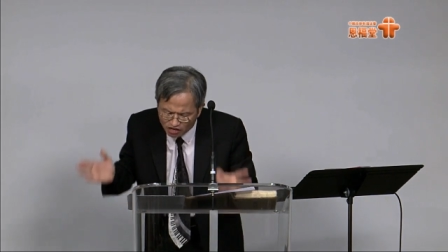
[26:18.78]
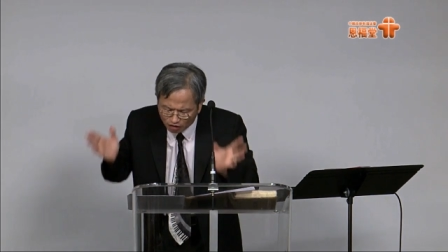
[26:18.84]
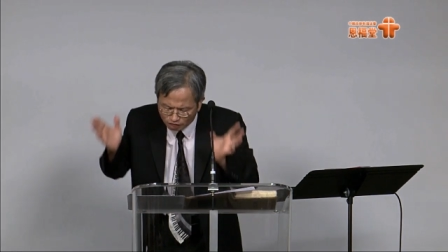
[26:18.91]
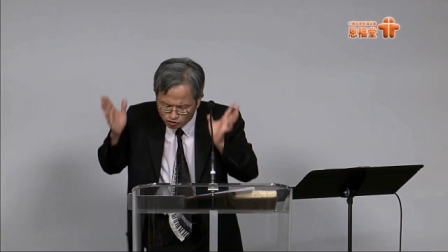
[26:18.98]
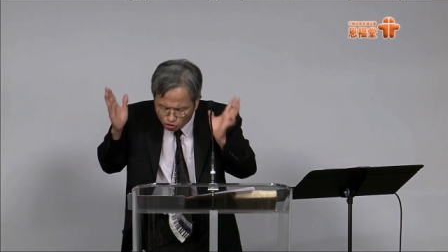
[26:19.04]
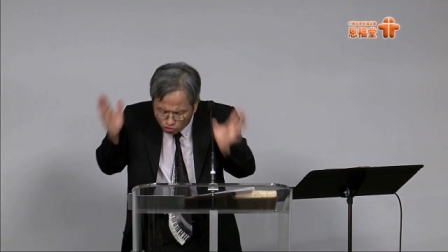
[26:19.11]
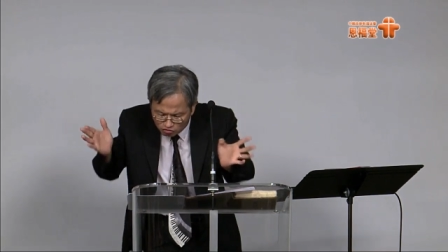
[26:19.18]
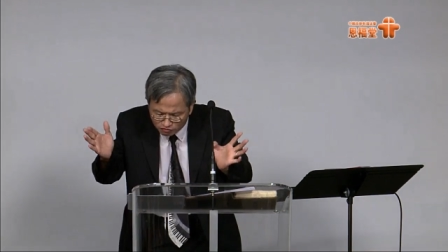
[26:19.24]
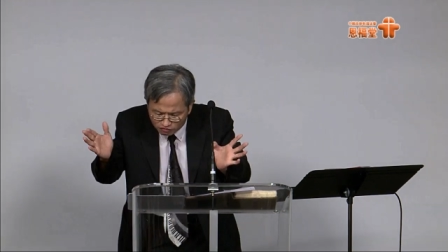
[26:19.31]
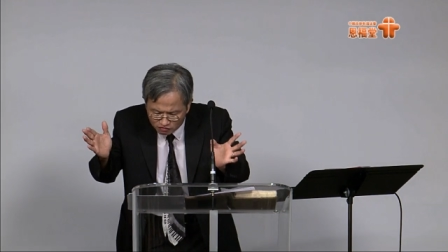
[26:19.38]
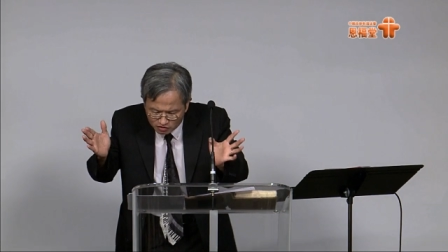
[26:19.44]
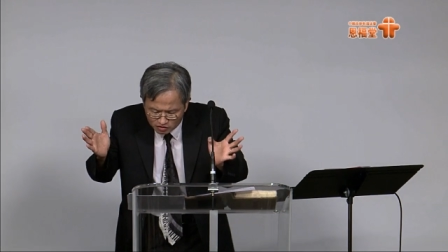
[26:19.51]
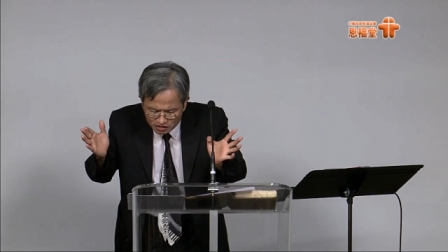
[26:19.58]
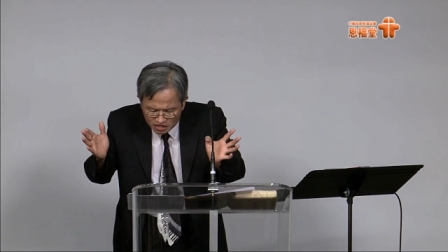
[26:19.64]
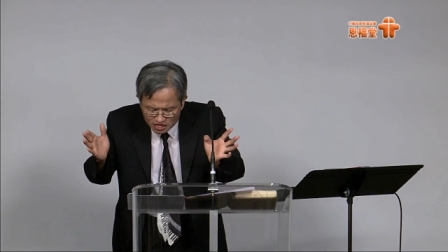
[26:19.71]
of truth.
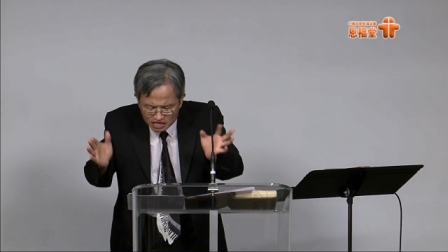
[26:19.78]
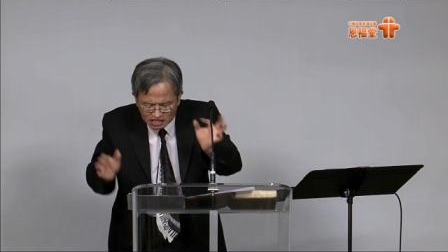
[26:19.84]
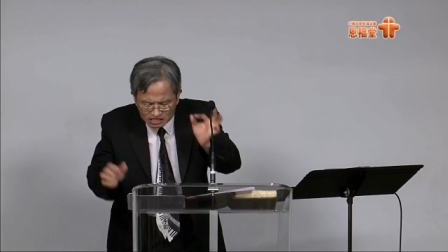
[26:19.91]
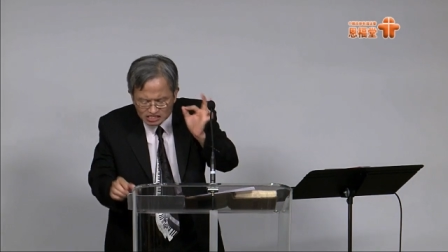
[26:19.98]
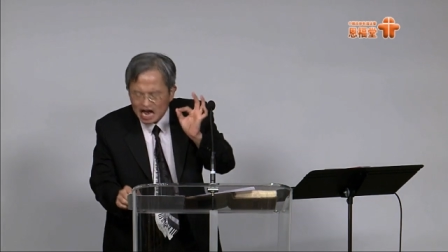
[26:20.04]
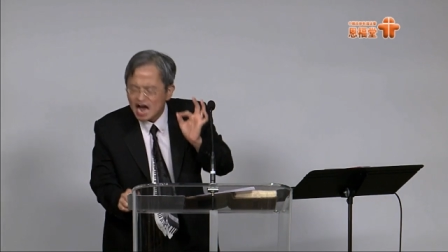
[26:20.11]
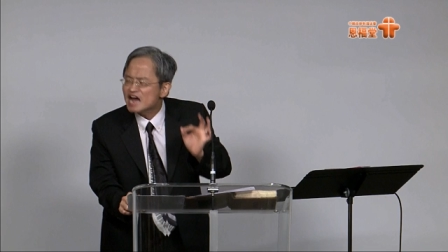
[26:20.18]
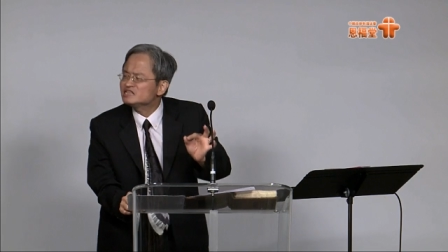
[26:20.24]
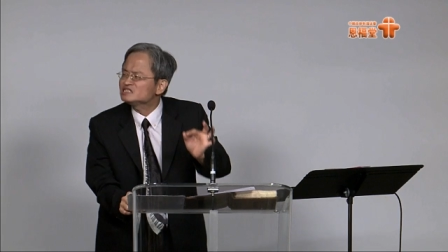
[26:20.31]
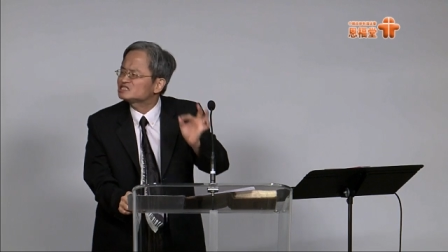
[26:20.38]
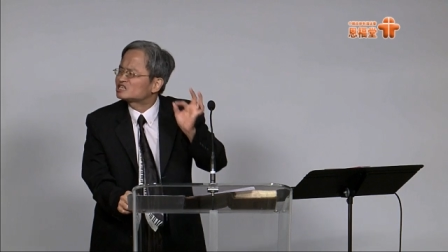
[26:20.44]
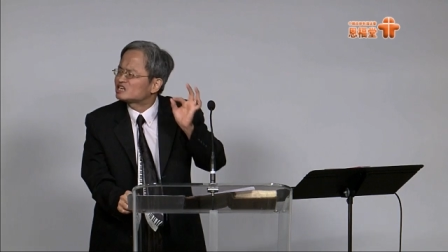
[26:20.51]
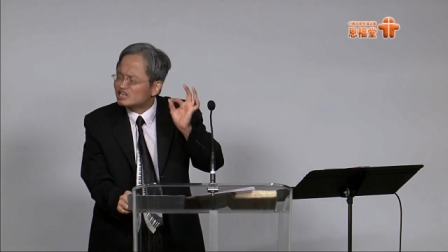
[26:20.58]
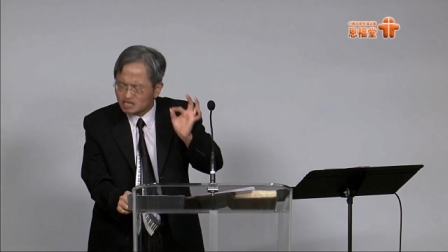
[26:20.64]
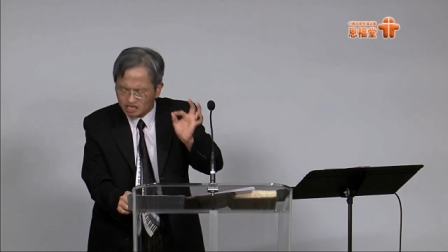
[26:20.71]
Science
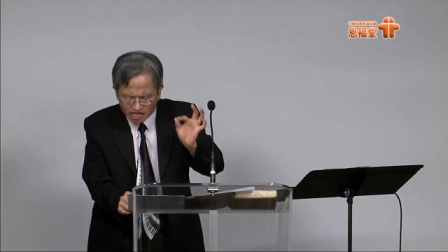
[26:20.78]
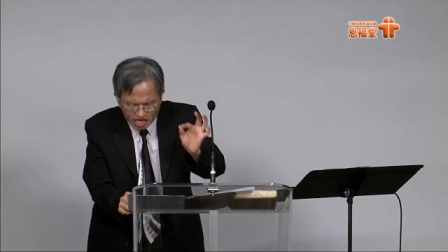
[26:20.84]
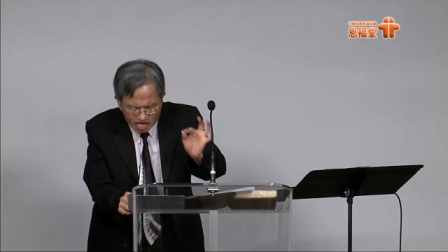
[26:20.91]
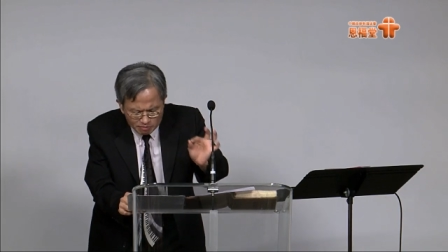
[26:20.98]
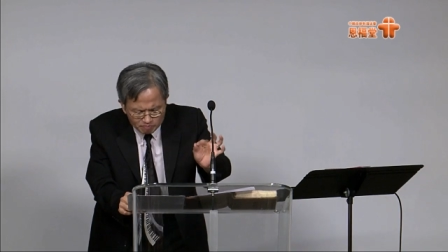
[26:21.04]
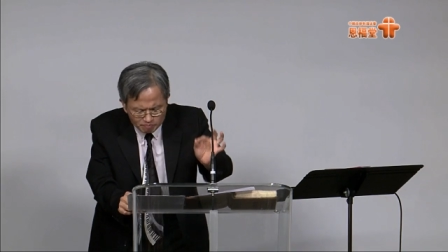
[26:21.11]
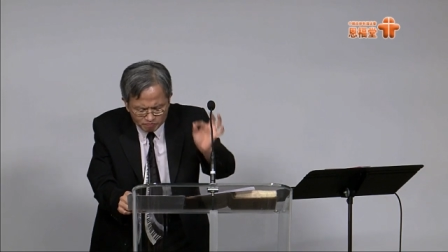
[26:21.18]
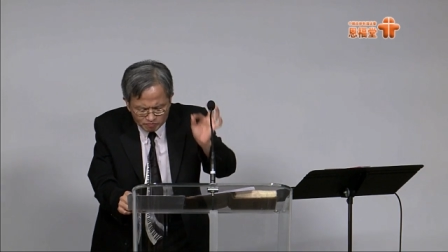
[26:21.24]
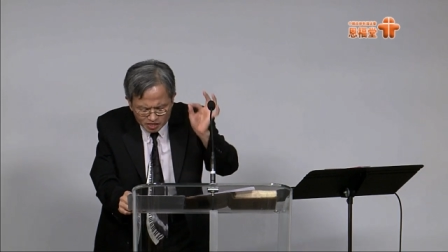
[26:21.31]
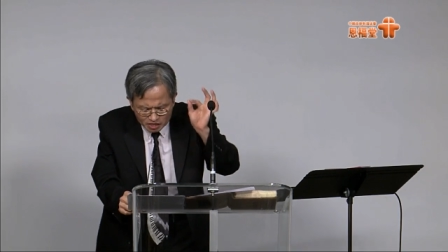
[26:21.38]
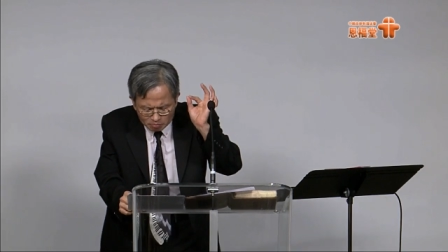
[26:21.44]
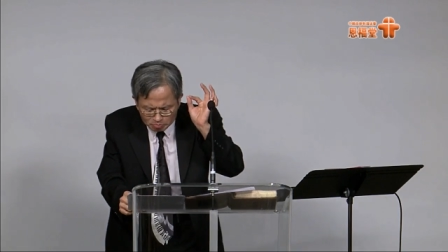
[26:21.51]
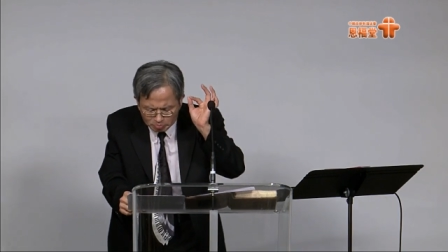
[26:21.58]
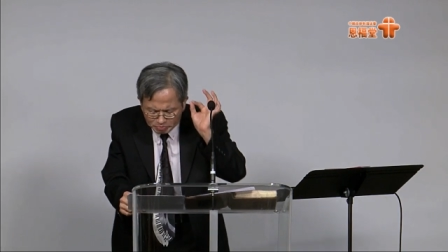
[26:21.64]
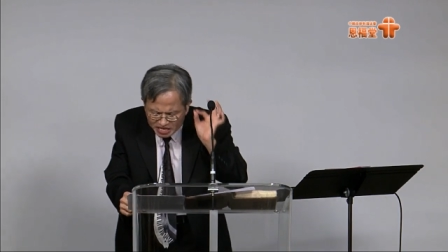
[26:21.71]
keep
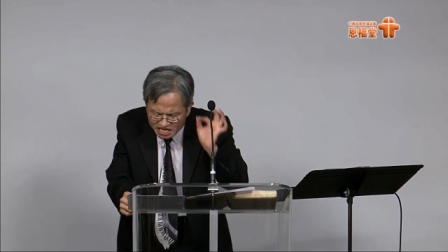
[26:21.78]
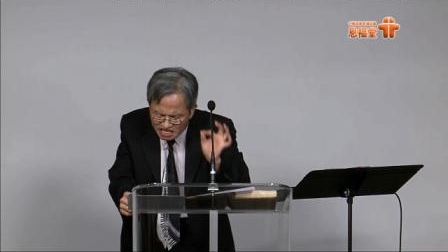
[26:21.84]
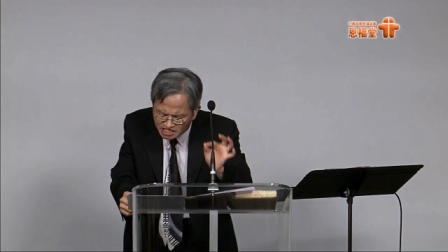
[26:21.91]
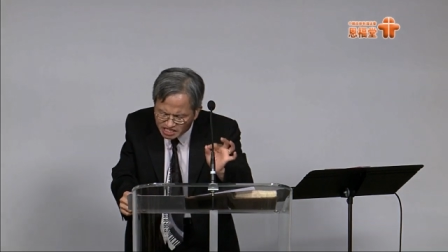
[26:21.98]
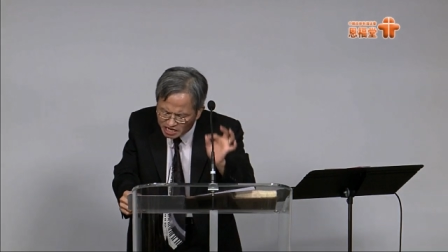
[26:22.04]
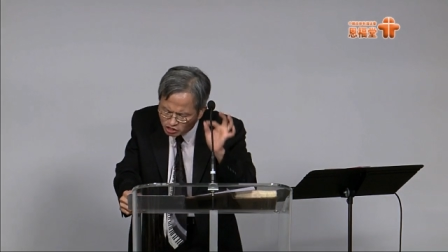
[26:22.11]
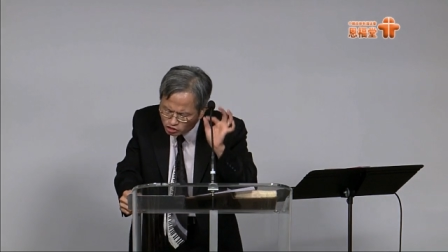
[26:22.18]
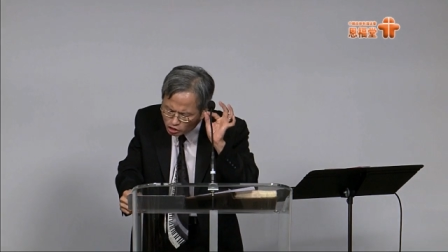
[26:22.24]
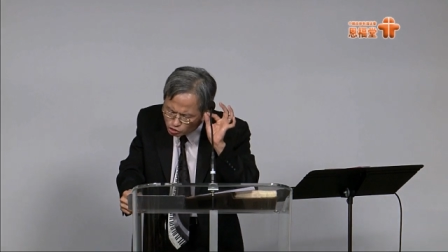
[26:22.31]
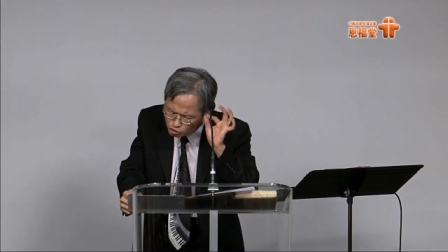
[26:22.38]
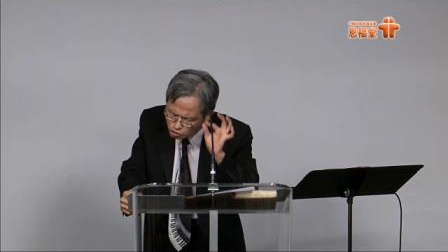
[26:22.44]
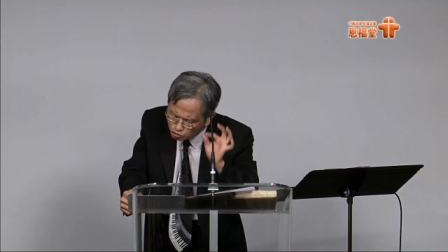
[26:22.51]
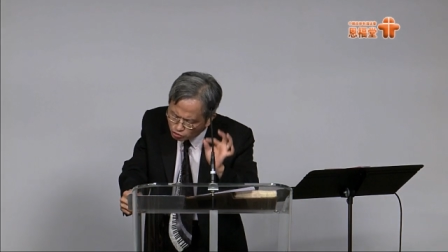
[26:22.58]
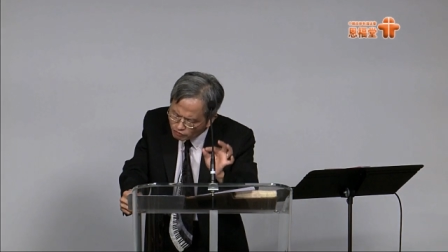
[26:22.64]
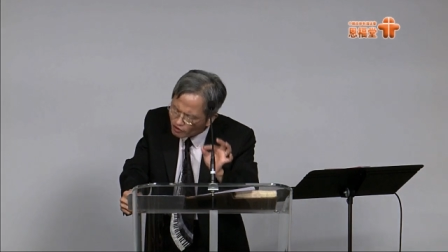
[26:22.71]
piecing the
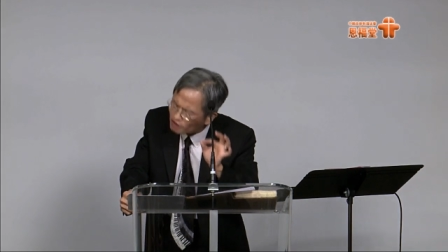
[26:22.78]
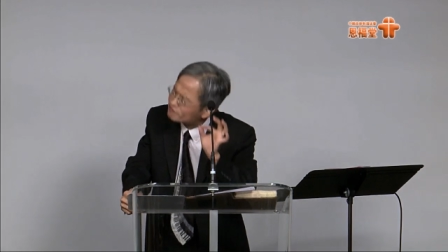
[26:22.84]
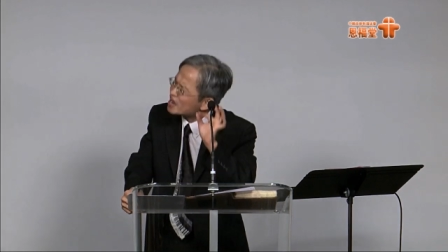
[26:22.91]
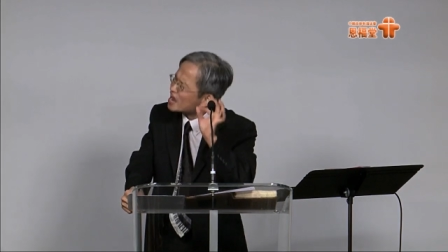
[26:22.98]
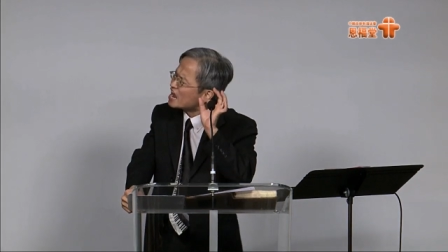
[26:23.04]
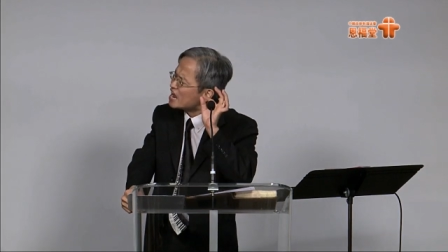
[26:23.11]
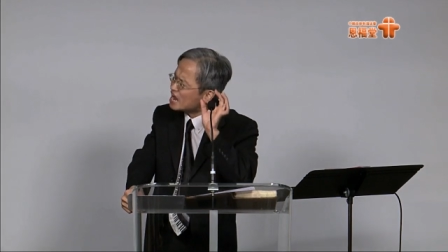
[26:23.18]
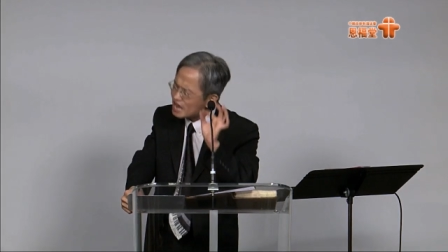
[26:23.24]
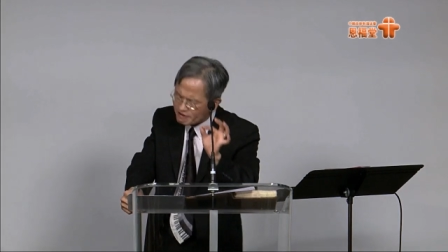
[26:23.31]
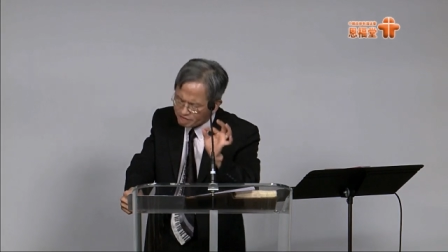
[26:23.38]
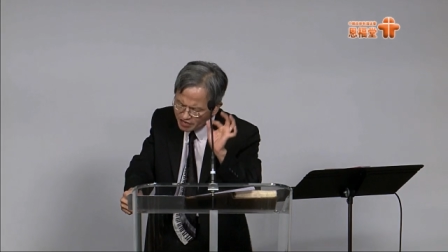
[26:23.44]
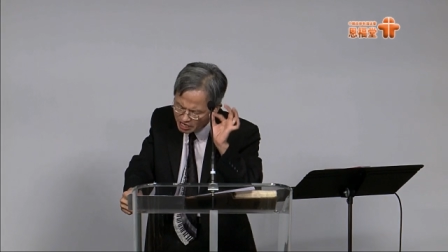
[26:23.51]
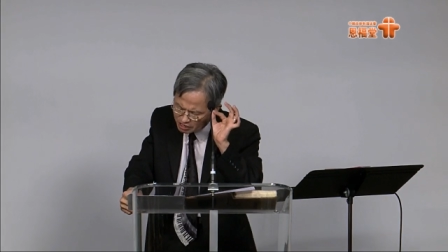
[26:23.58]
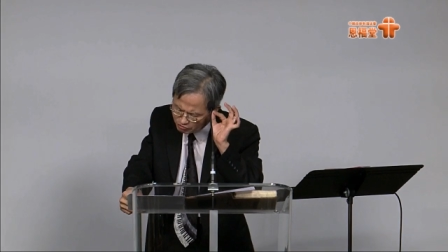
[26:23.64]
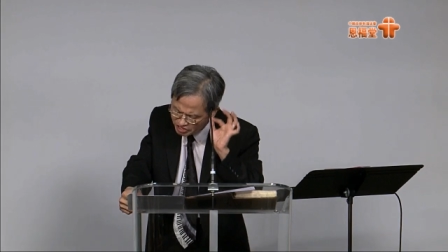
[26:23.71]
truth of
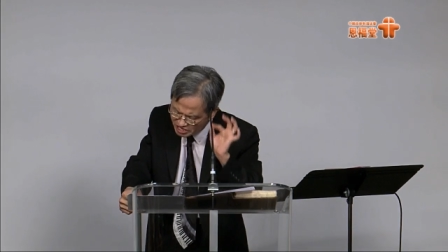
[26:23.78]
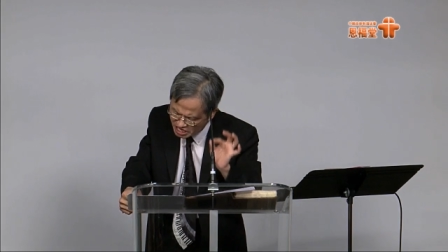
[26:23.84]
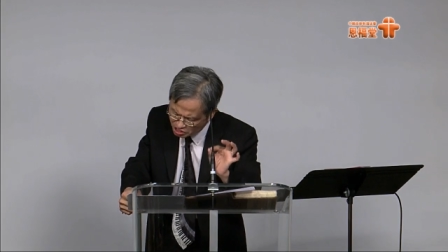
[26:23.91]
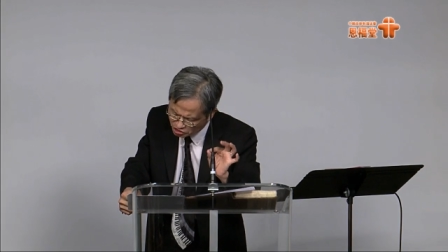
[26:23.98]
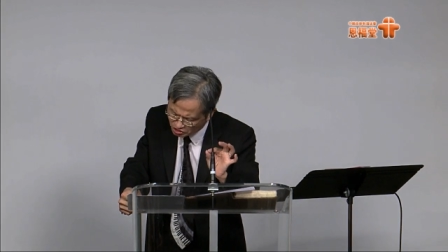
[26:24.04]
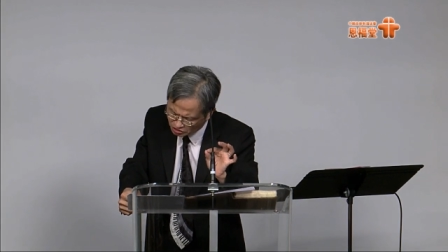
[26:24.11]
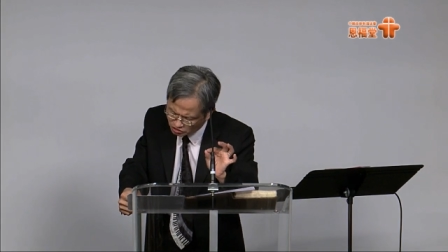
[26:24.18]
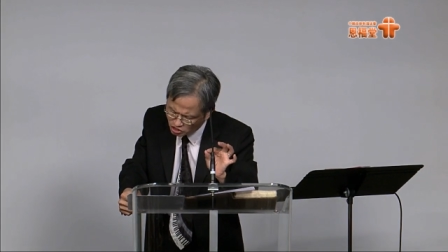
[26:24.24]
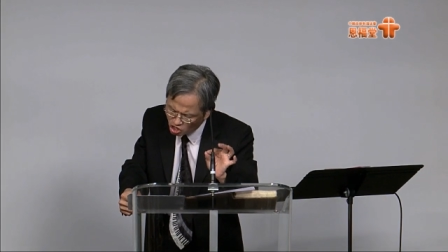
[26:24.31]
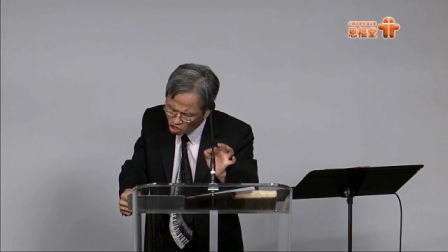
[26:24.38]
every religion.